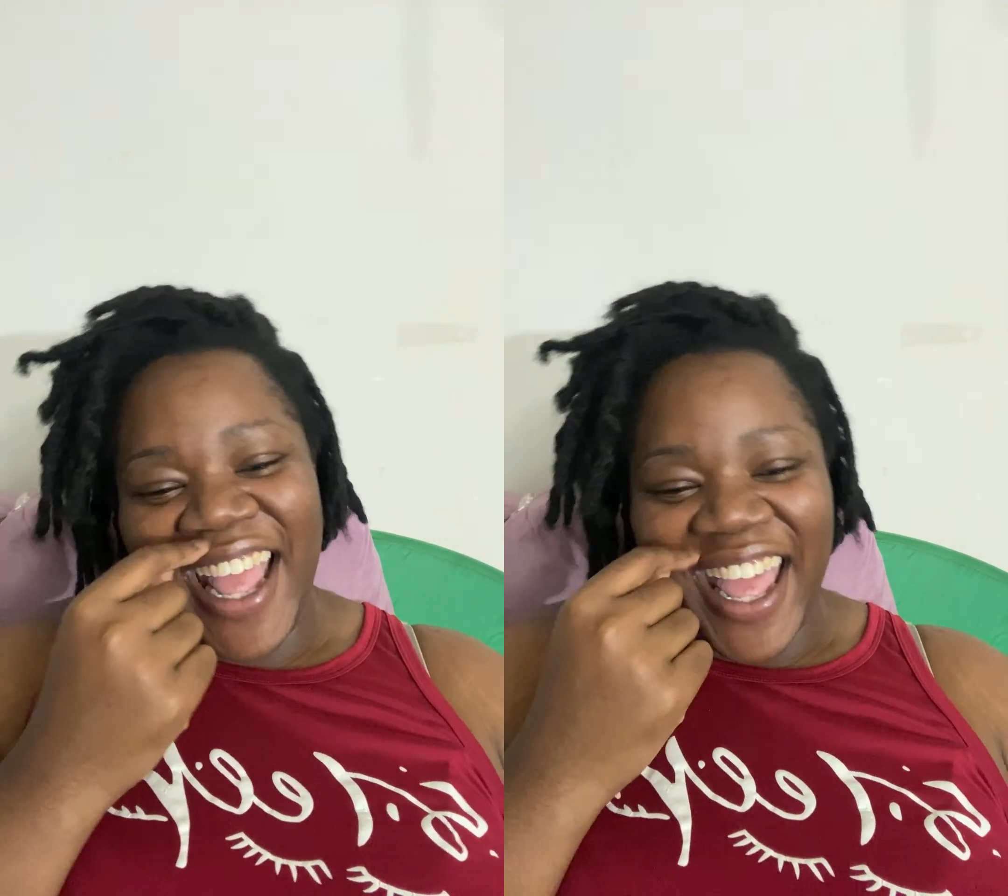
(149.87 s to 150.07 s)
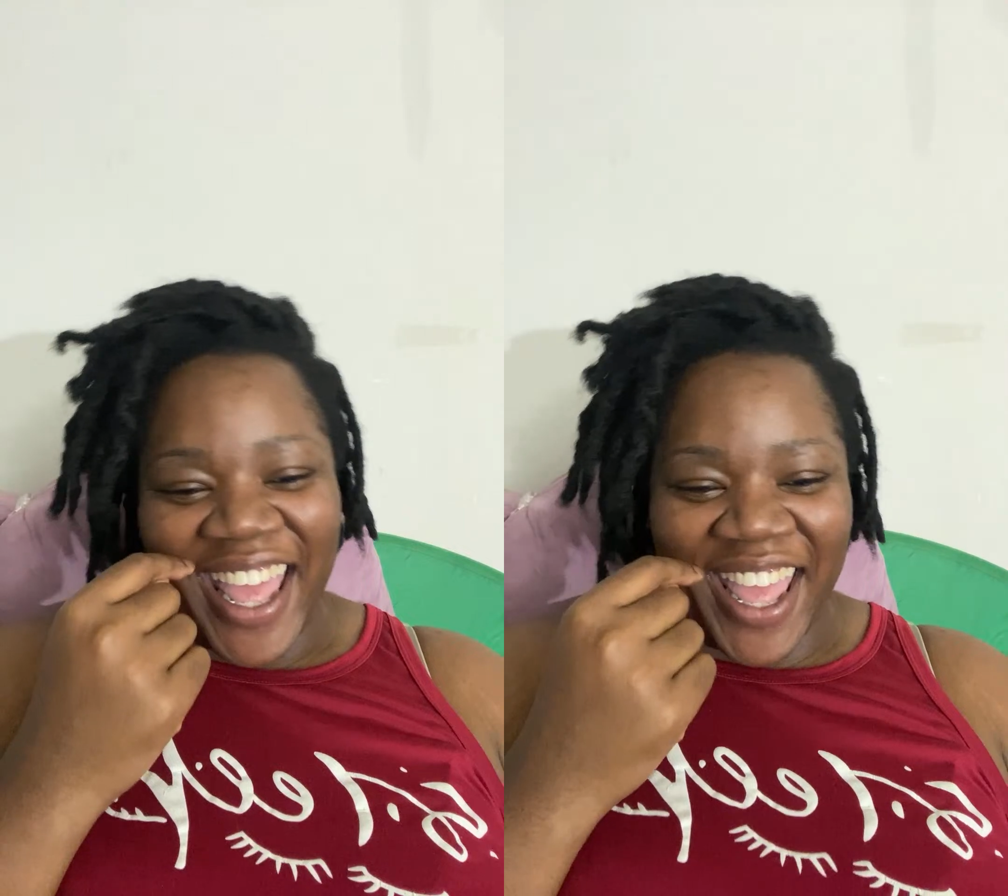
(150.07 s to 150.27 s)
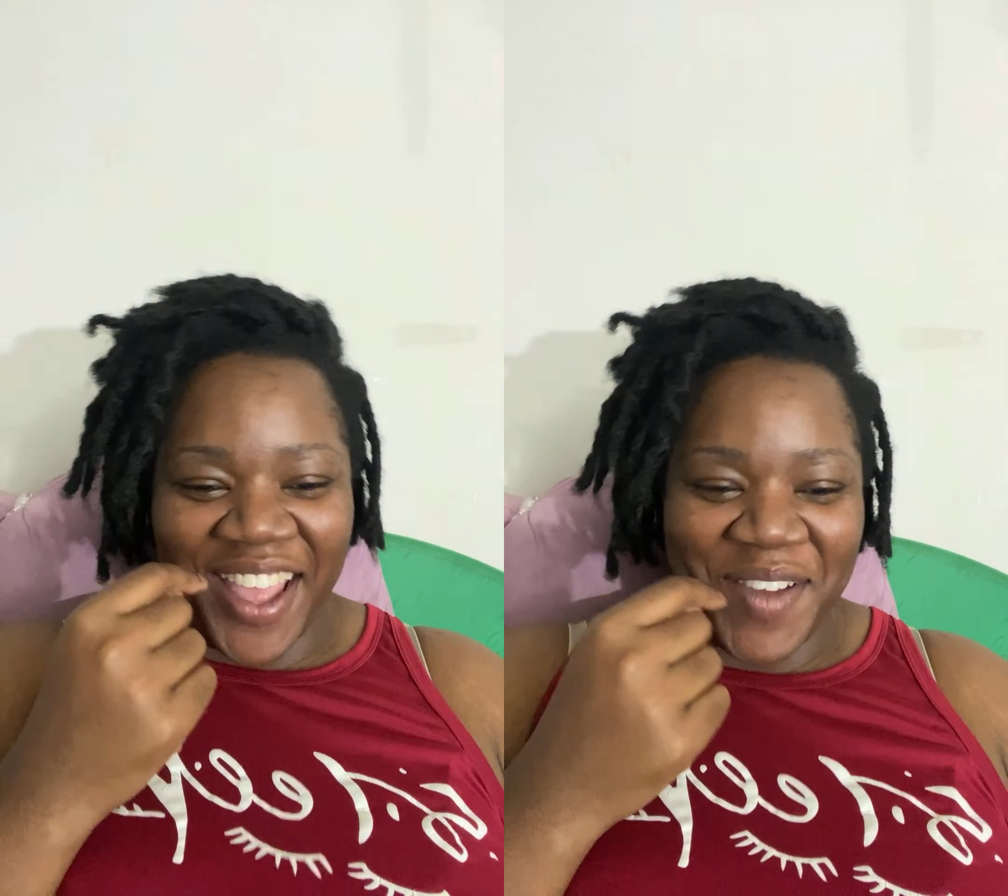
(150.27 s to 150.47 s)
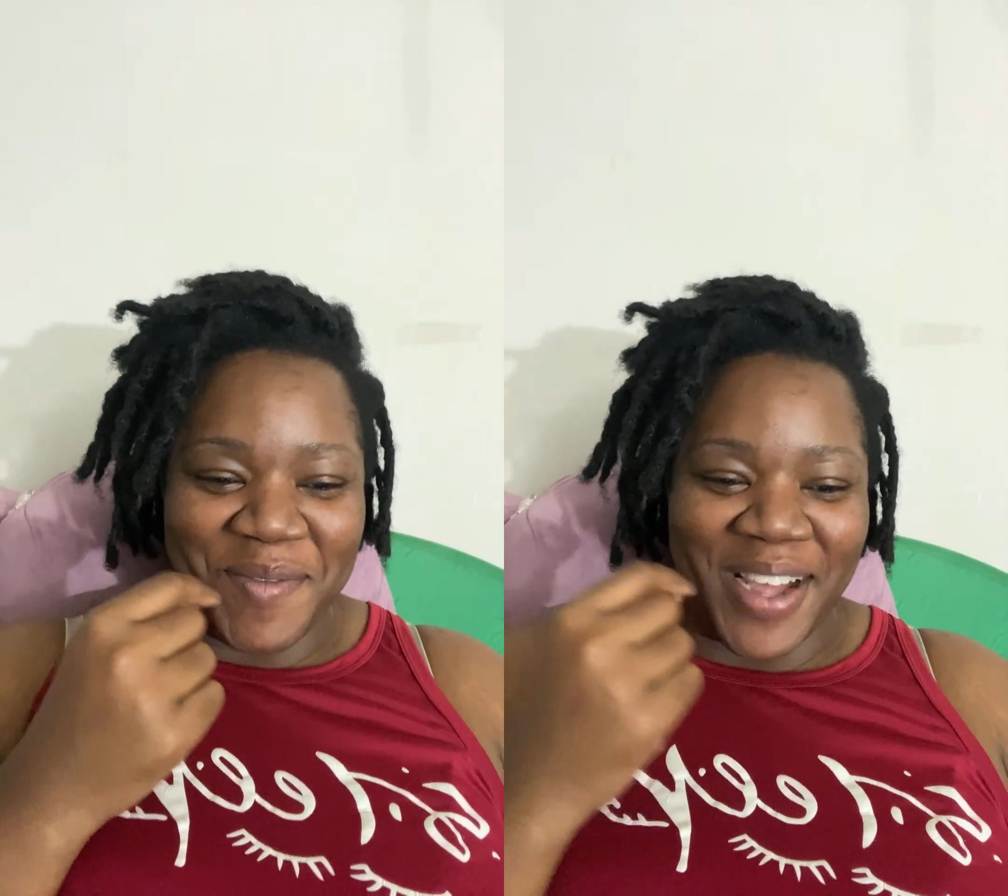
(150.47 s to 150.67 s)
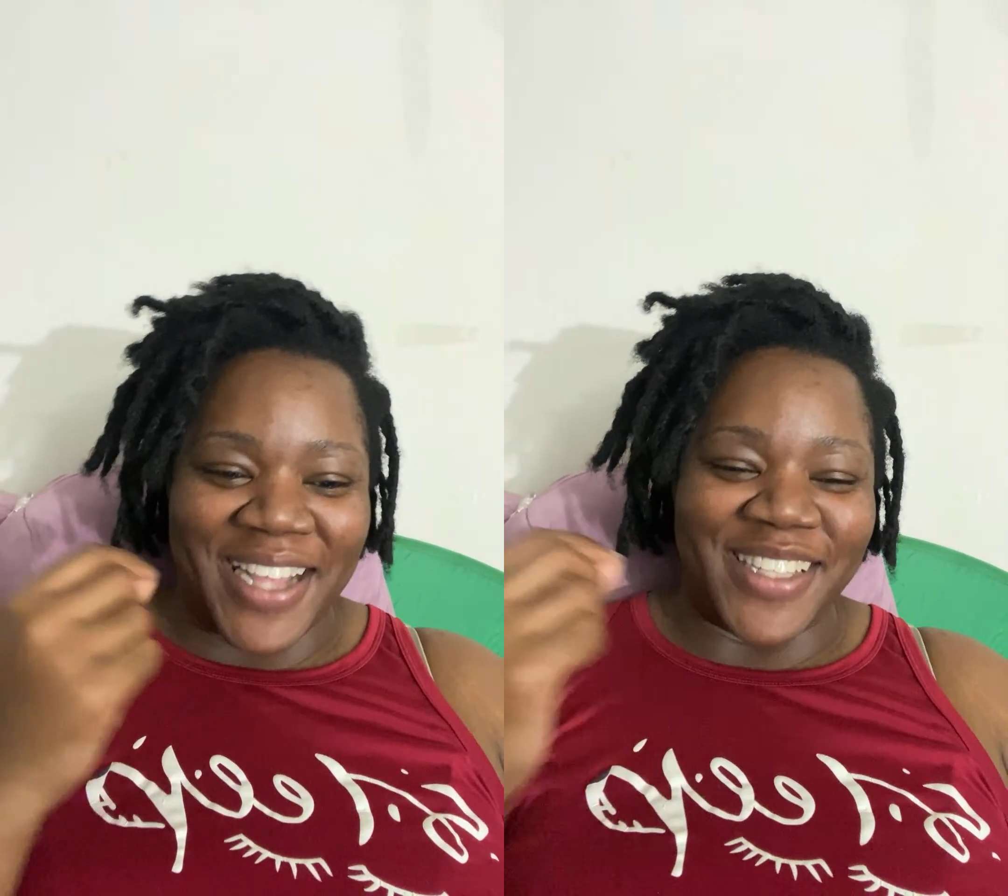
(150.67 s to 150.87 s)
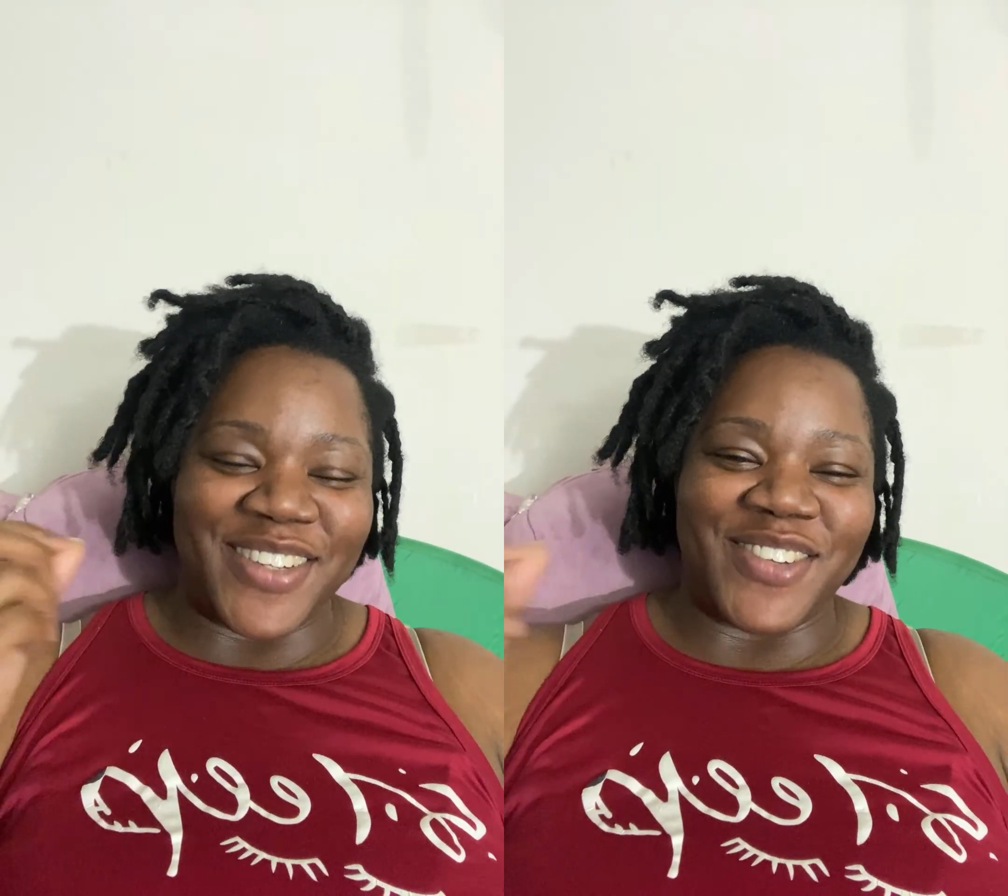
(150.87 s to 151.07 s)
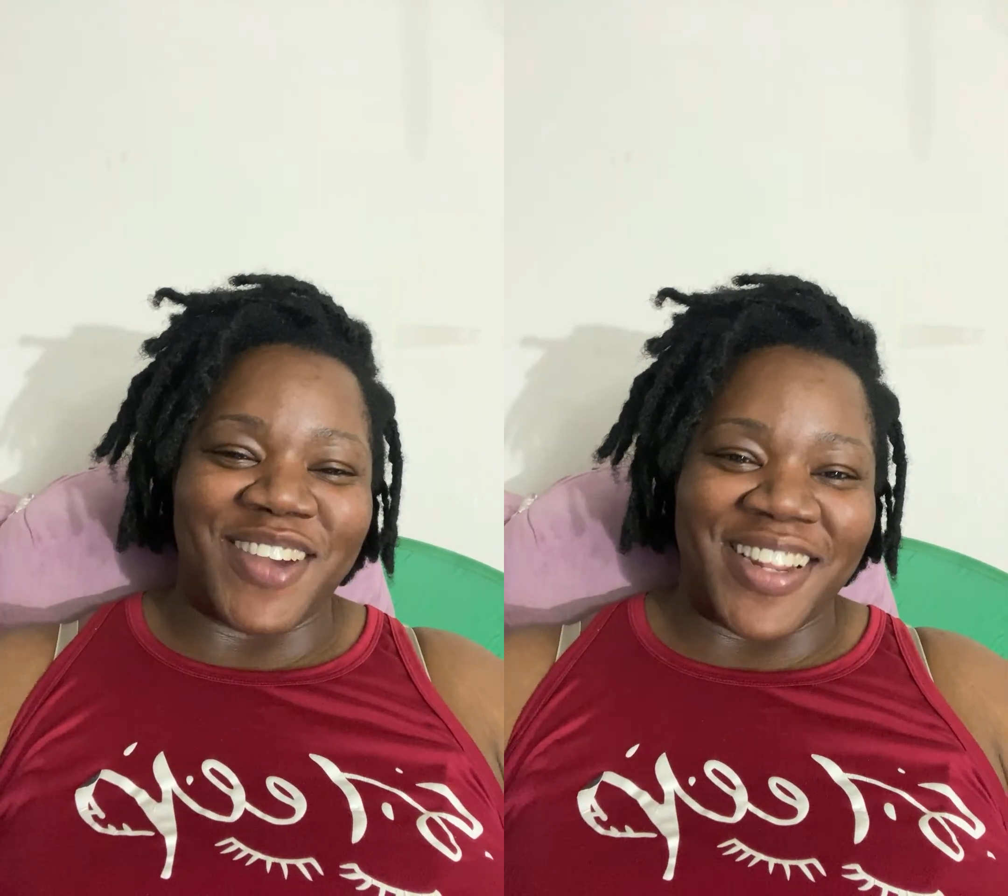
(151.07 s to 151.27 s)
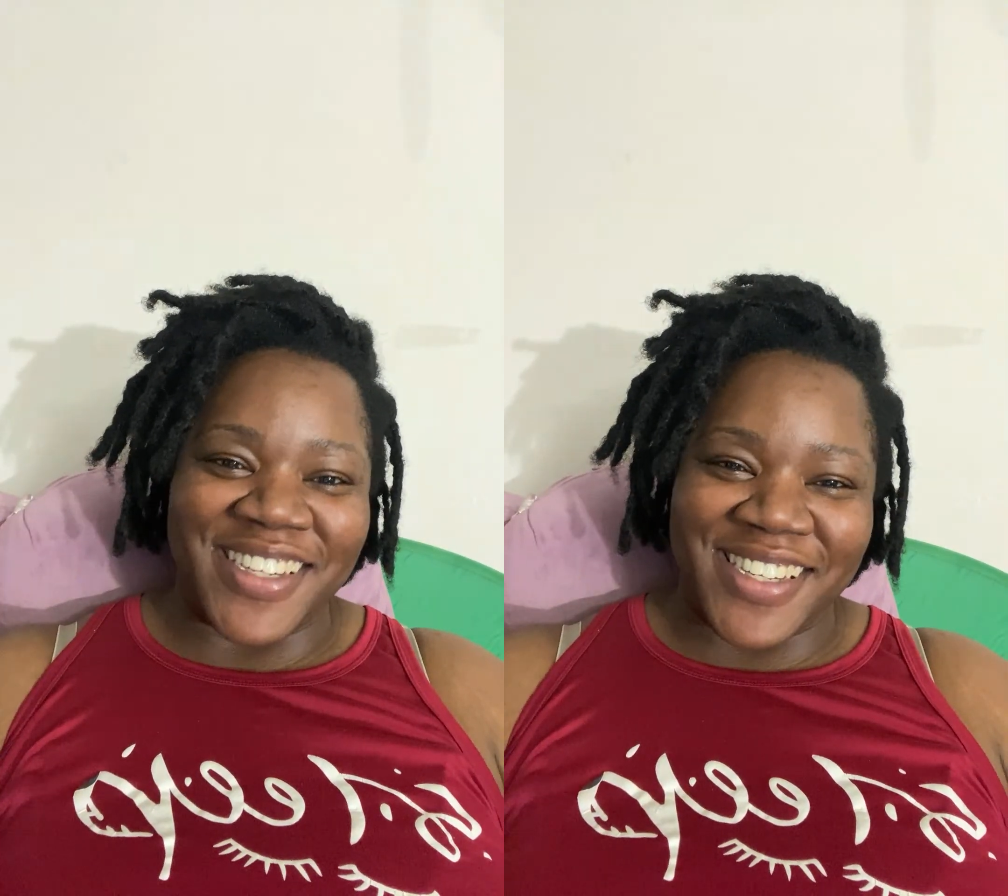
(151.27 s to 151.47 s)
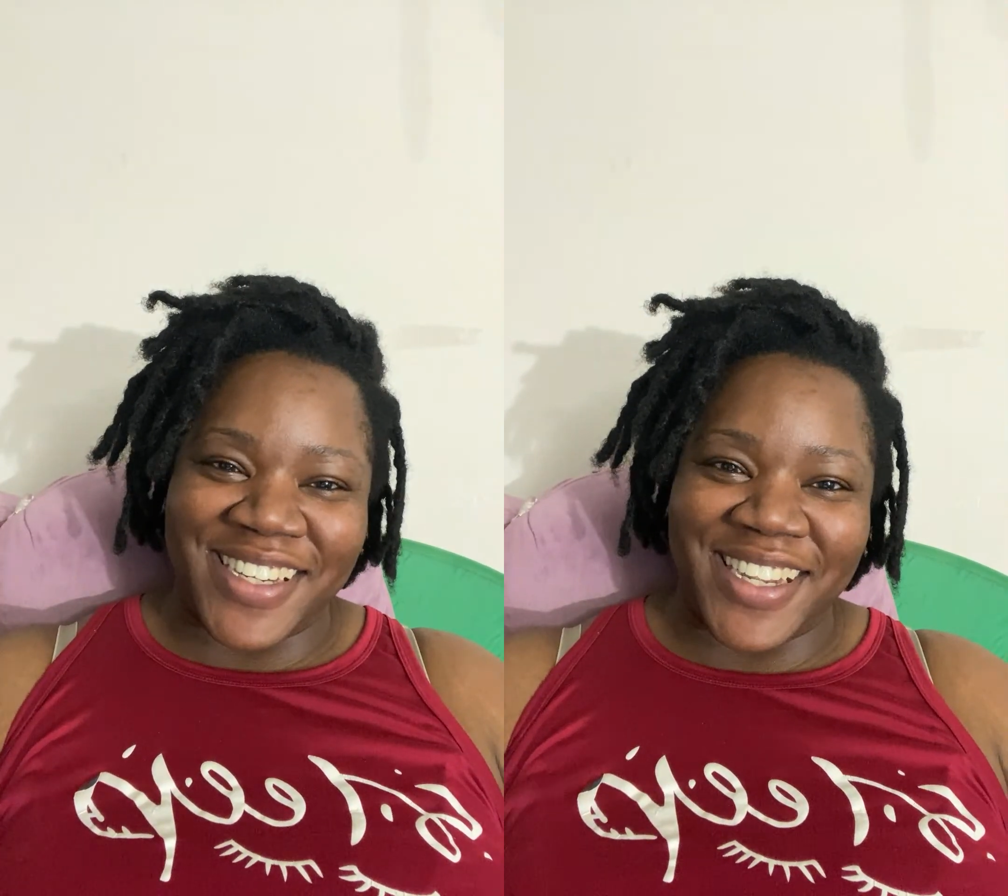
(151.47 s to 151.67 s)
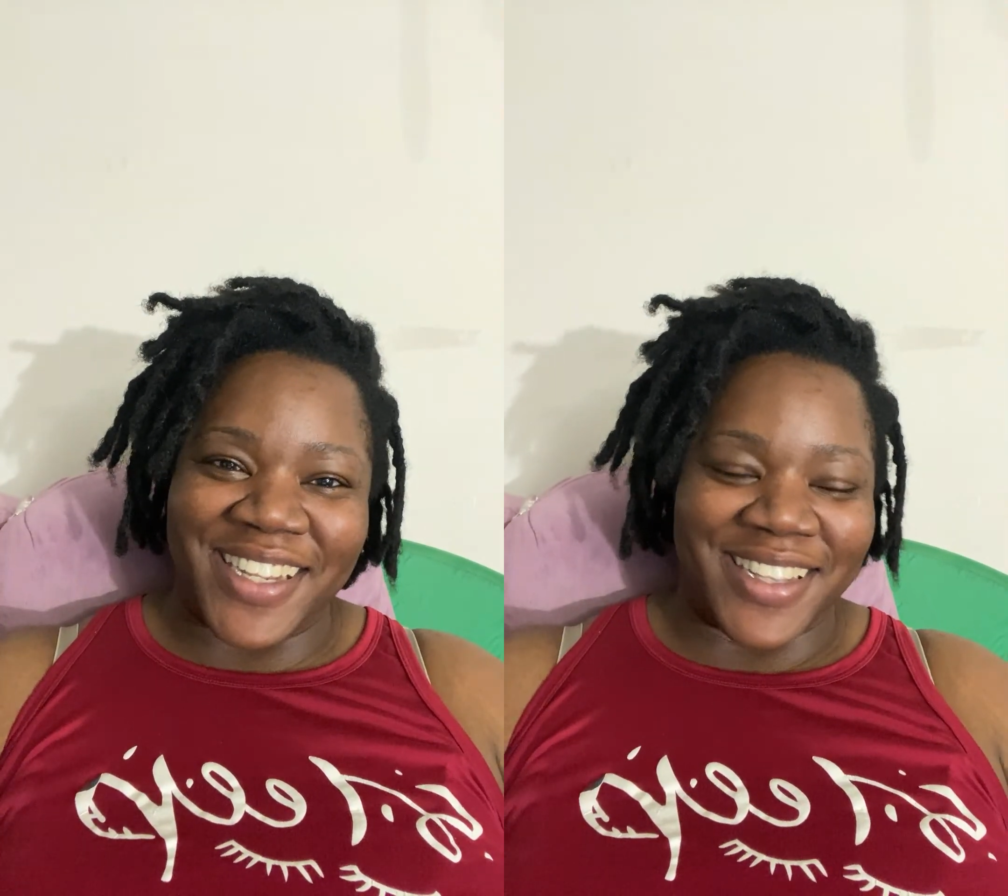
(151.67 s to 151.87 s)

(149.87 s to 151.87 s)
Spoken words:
It combines astrology,